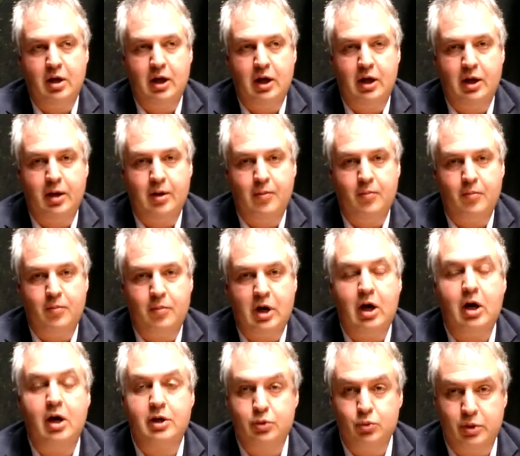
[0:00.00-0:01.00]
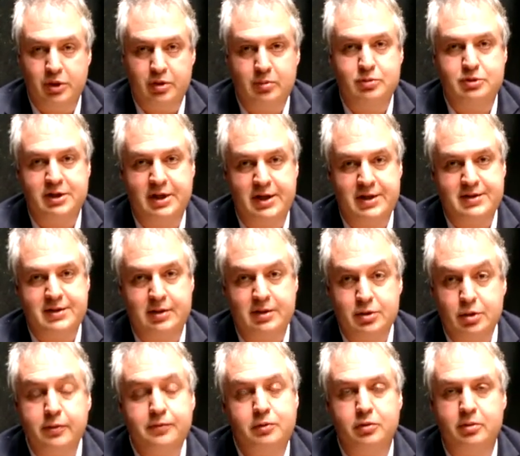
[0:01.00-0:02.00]
um, hardware in place and
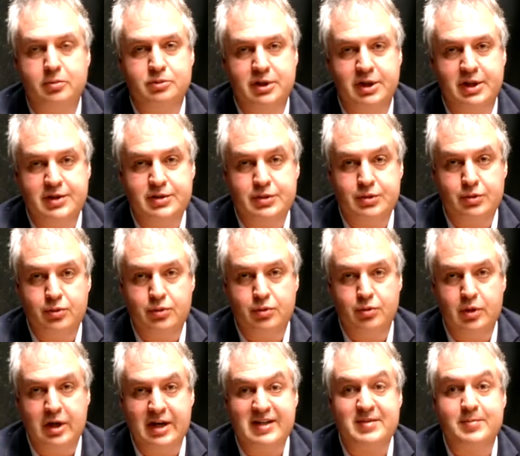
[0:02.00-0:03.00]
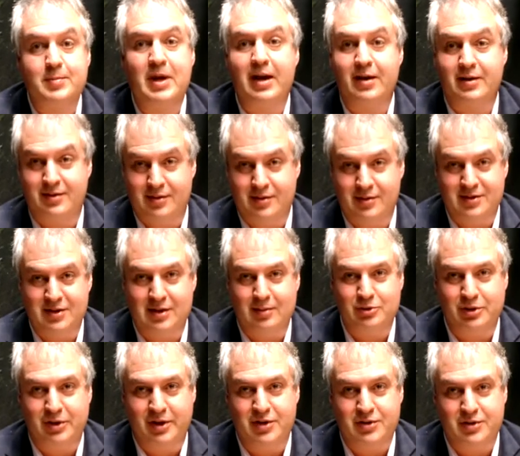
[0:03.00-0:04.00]
software in place to expect these
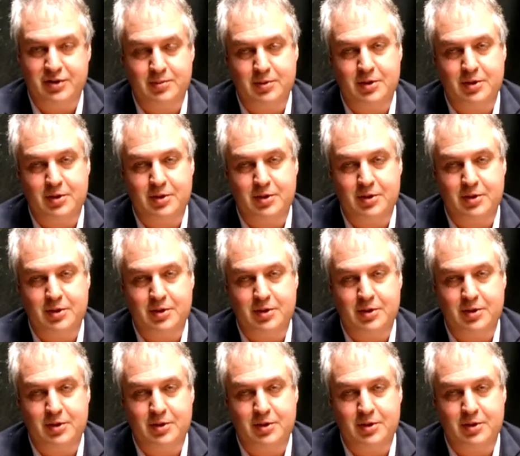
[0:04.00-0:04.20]
applications.